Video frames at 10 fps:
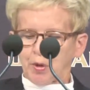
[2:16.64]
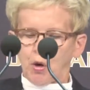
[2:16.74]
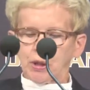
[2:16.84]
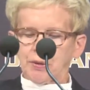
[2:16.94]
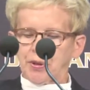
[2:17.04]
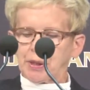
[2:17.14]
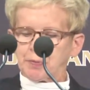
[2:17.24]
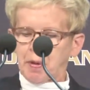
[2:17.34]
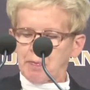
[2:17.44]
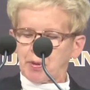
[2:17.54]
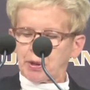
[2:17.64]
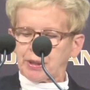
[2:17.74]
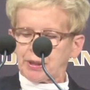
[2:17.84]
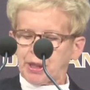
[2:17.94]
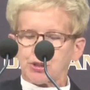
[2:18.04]
All of these people,
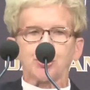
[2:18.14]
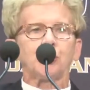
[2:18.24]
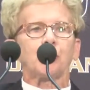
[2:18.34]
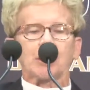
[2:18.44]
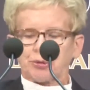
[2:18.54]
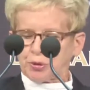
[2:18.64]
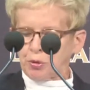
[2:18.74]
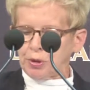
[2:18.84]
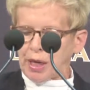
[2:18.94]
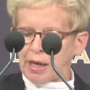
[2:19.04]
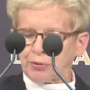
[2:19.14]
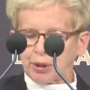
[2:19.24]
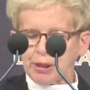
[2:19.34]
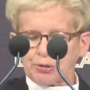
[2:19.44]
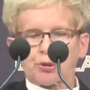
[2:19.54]
in addition to our student
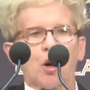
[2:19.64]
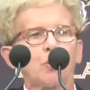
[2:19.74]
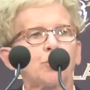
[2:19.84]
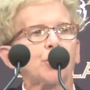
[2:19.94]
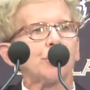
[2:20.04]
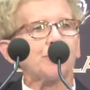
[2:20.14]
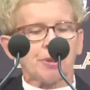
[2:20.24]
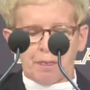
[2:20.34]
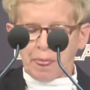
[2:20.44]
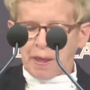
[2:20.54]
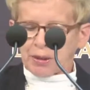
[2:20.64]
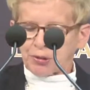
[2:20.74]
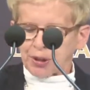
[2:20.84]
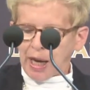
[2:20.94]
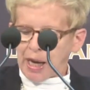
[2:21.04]
athletes, coaches,
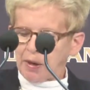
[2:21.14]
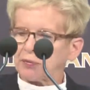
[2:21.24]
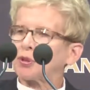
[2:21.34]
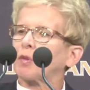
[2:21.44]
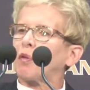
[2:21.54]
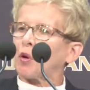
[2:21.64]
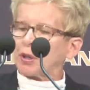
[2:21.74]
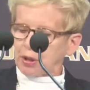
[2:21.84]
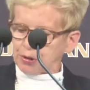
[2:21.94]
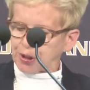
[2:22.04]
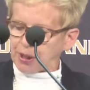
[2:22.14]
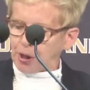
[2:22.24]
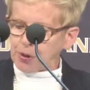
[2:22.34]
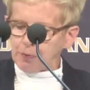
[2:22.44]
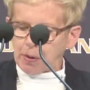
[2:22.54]
staff, supporters, and
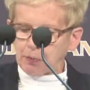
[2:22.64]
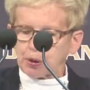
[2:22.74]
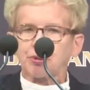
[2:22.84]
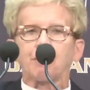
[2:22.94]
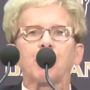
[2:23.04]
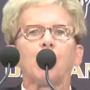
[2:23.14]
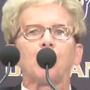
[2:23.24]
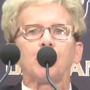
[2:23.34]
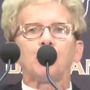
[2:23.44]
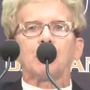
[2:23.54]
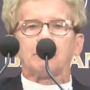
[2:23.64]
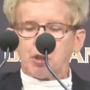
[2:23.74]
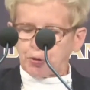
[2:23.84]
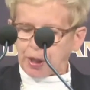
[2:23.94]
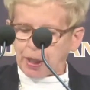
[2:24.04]
other members of the OU
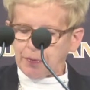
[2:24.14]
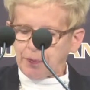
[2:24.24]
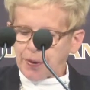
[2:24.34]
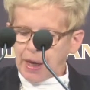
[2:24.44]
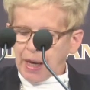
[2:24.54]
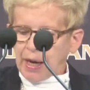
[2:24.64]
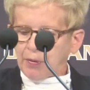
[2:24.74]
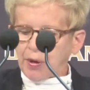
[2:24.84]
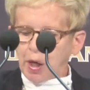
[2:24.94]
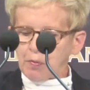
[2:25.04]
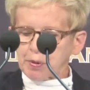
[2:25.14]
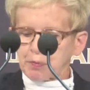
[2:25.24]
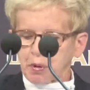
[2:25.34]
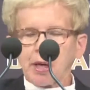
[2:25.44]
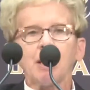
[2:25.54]
community, have
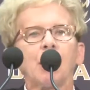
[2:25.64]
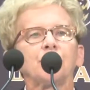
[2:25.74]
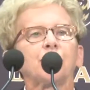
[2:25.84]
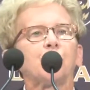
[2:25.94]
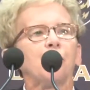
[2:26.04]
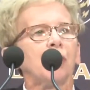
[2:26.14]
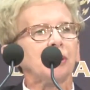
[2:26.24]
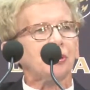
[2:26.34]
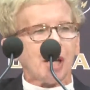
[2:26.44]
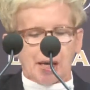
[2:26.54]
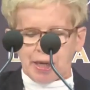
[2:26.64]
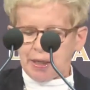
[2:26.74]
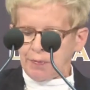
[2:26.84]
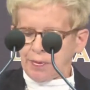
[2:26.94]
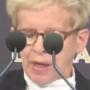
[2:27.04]
helped bring us to this
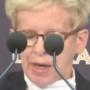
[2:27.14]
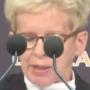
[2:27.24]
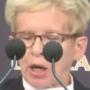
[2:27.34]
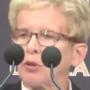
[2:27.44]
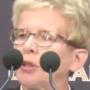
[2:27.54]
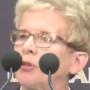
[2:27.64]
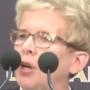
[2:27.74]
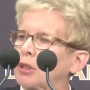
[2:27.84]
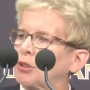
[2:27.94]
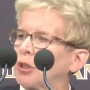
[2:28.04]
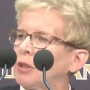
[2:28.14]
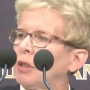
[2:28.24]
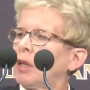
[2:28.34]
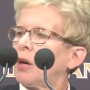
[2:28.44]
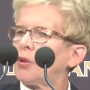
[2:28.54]
day and our introduction
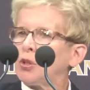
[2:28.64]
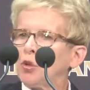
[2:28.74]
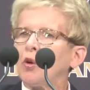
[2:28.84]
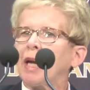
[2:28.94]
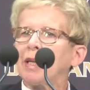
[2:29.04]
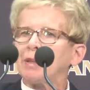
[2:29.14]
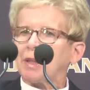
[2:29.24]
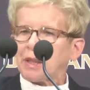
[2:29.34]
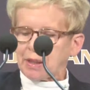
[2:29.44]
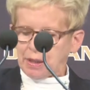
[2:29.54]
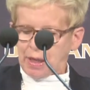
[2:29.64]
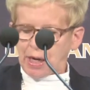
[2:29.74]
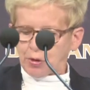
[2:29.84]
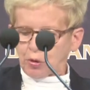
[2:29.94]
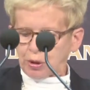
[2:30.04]
of a new AD
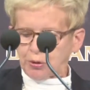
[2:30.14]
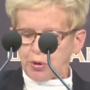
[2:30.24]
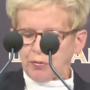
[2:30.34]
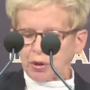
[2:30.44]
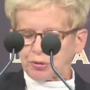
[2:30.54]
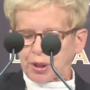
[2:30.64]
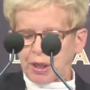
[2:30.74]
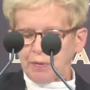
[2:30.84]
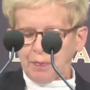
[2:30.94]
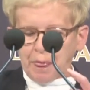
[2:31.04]
at Oakland University.